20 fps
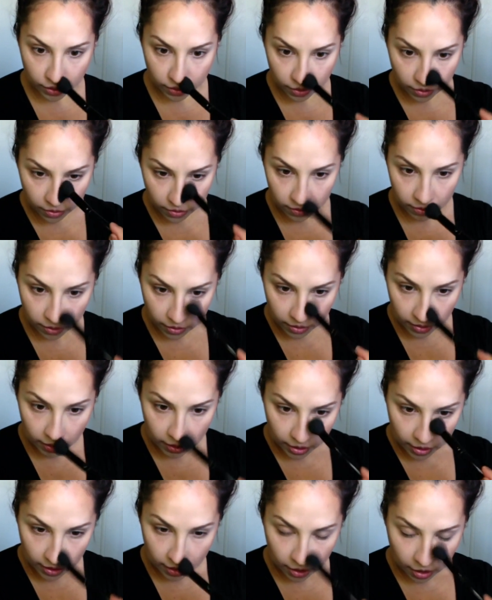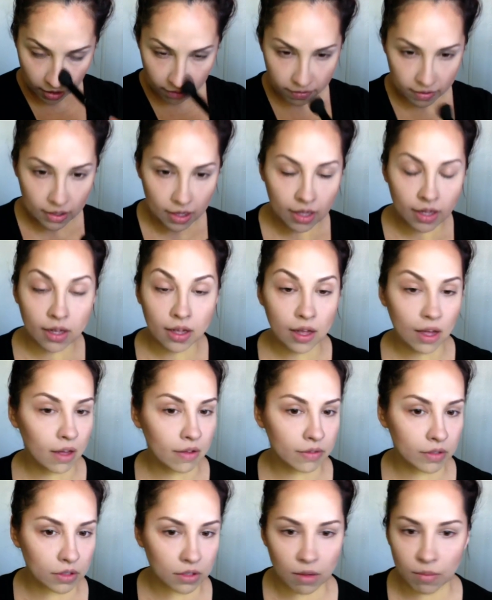but keep it towards the chubbier
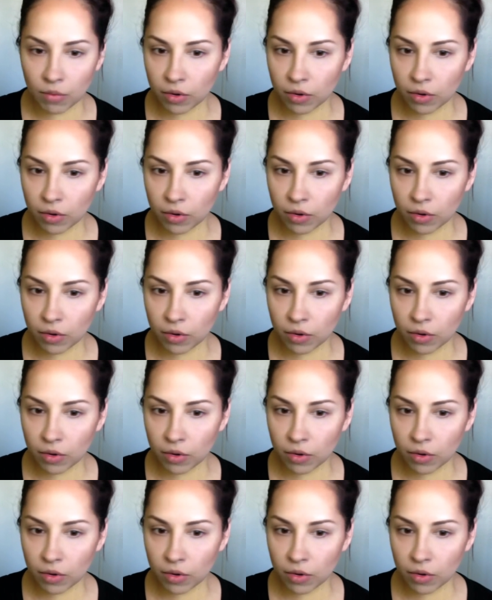part.